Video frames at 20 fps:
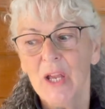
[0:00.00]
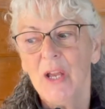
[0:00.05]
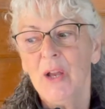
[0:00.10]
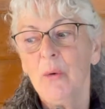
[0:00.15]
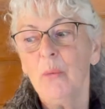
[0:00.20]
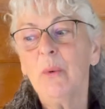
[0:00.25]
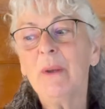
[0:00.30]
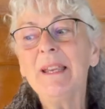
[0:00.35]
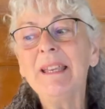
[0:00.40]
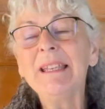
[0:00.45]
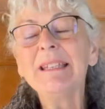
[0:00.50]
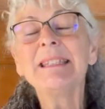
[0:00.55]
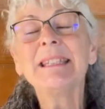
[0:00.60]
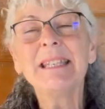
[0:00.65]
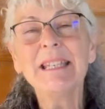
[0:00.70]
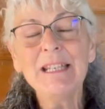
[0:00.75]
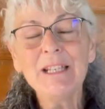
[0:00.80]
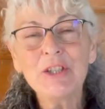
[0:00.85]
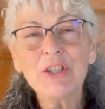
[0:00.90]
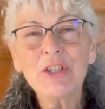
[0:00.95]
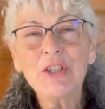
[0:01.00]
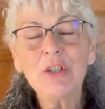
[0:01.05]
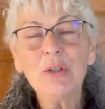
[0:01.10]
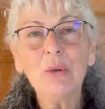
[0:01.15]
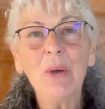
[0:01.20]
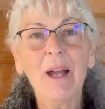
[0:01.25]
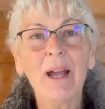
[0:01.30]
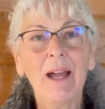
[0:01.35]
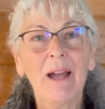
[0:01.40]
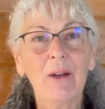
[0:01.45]
We teach you
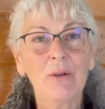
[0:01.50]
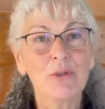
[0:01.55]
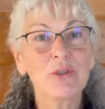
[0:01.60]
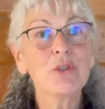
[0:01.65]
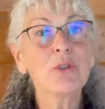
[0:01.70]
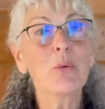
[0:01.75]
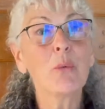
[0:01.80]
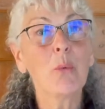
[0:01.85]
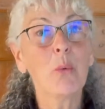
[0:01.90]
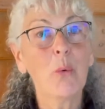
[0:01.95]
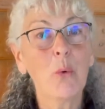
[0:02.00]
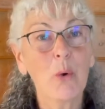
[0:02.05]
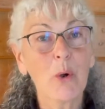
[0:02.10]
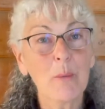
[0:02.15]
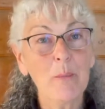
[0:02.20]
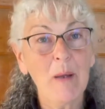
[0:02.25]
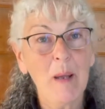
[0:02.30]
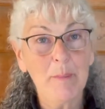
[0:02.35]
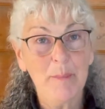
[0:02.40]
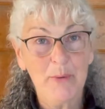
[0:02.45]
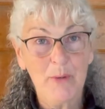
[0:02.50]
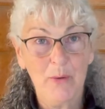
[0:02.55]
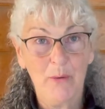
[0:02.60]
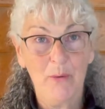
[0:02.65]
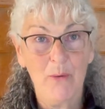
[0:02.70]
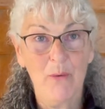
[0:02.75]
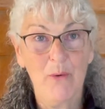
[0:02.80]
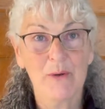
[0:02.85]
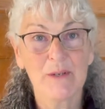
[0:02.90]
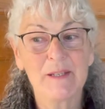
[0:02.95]
how to warm up your
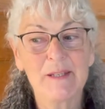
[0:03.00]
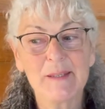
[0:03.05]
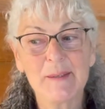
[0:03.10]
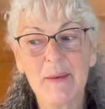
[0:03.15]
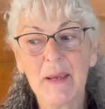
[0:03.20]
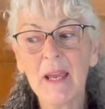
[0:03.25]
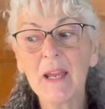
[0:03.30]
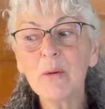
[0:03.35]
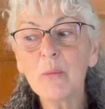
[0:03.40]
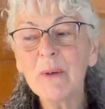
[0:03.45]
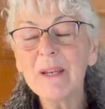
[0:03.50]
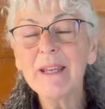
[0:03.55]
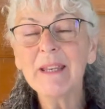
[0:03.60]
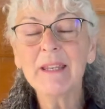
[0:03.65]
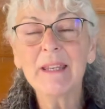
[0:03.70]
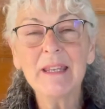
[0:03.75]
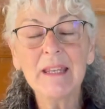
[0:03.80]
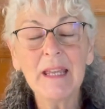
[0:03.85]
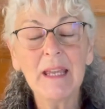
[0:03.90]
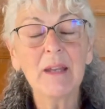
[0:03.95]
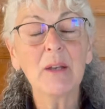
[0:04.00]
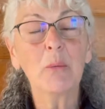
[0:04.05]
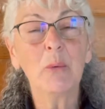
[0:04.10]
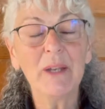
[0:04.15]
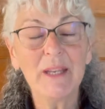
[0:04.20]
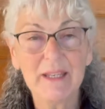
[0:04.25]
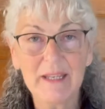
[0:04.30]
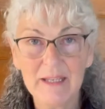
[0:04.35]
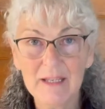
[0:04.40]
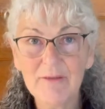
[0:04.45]
horse, and we
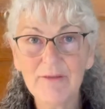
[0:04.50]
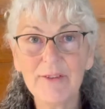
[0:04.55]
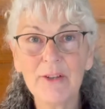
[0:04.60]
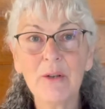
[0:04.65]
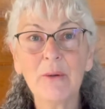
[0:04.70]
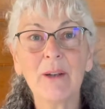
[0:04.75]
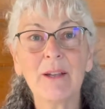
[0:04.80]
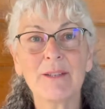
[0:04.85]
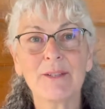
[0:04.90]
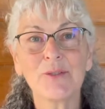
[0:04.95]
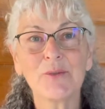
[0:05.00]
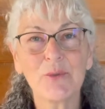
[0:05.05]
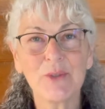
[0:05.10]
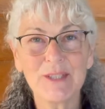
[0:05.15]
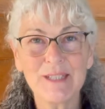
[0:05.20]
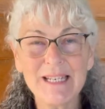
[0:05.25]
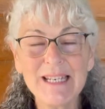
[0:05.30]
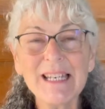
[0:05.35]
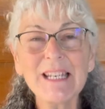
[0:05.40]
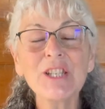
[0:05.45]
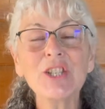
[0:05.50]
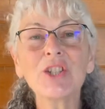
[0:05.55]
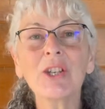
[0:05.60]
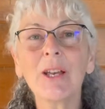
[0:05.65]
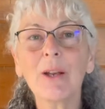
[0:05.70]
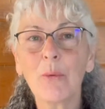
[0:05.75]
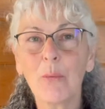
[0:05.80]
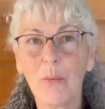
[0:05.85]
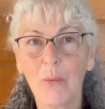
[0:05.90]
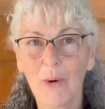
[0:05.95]
give you a strategic
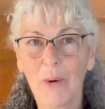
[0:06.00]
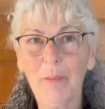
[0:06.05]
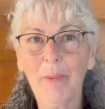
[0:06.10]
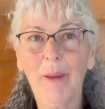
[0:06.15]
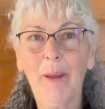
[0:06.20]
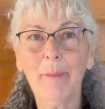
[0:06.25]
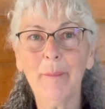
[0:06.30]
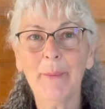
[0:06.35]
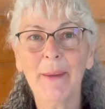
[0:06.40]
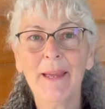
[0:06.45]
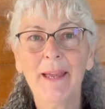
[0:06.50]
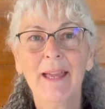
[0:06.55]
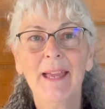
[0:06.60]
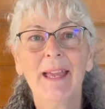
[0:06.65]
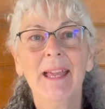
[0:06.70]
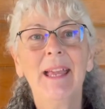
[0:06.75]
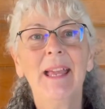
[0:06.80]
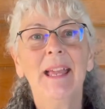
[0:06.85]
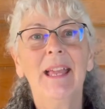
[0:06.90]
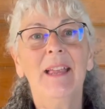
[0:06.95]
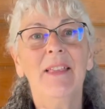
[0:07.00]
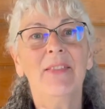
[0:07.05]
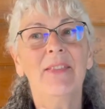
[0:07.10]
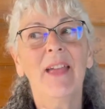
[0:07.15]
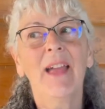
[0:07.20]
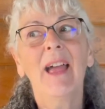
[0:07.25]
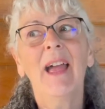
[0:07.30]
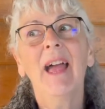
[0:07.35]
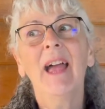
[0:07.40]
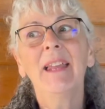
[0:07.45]
warm-up
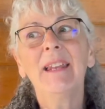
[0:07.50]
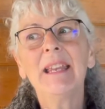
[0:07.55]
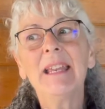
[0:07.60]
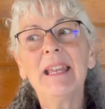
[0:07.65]
that